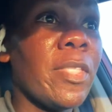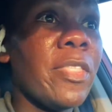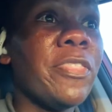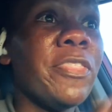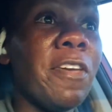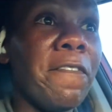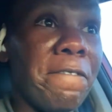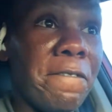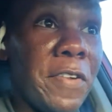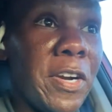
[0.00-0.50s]

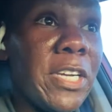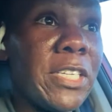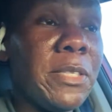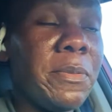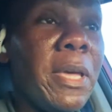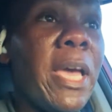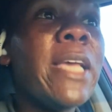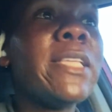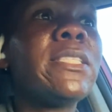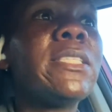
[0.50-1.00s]
The first,
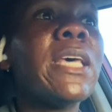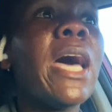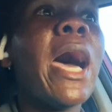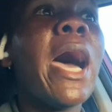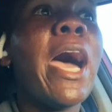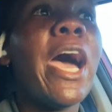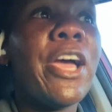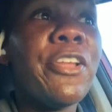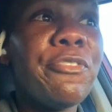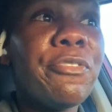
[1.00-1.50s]
it's
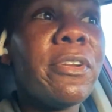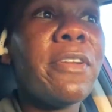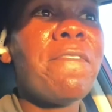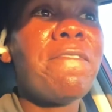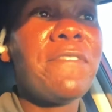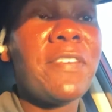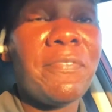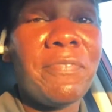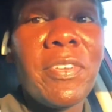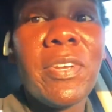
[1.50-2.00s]

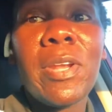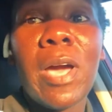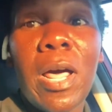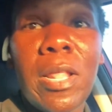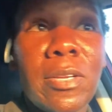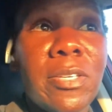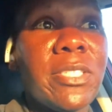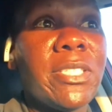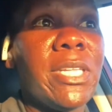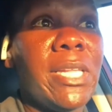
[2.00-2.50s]

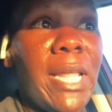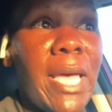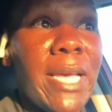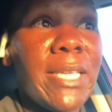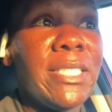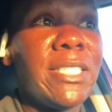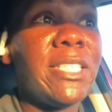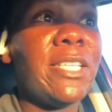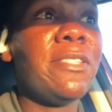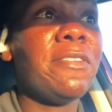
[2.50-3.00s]
$150
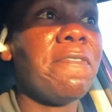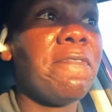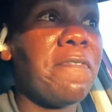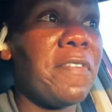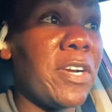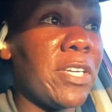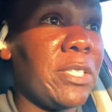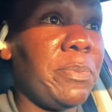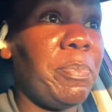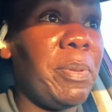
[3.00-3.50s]
less than the
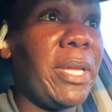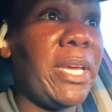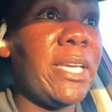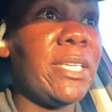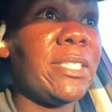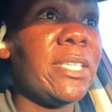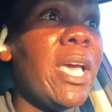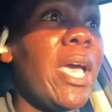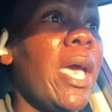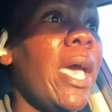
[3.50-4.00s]
first
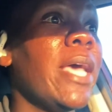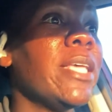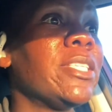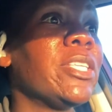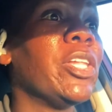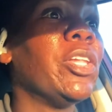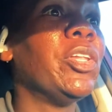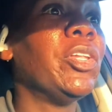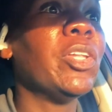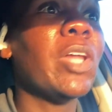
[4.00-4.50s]
place. It's
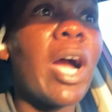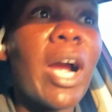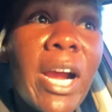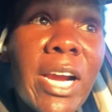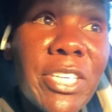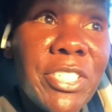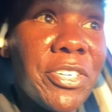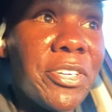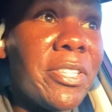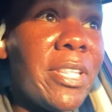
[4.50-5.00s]

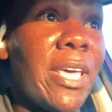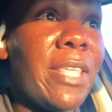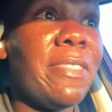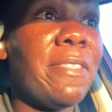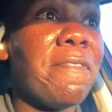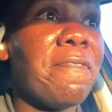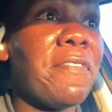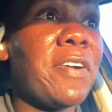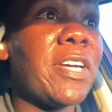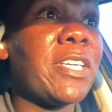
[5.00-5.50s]
larger than
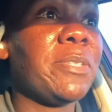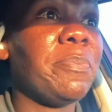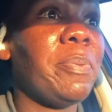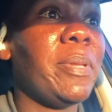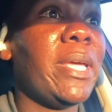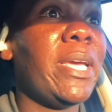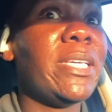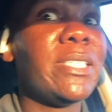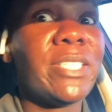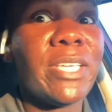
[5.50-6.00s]
the first
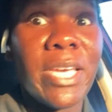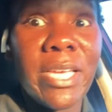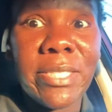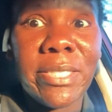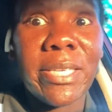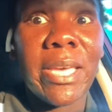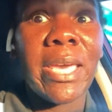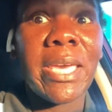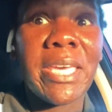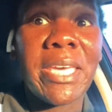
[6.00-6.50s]
place.
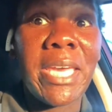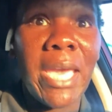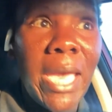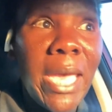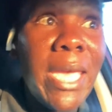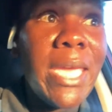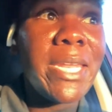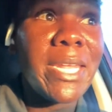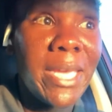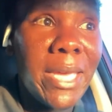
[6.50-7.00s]
It's
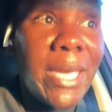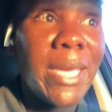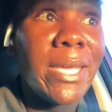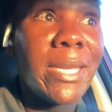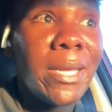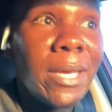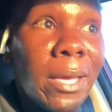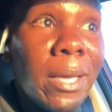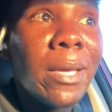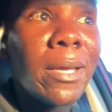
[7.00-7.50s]

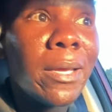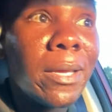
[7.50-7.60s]
gated.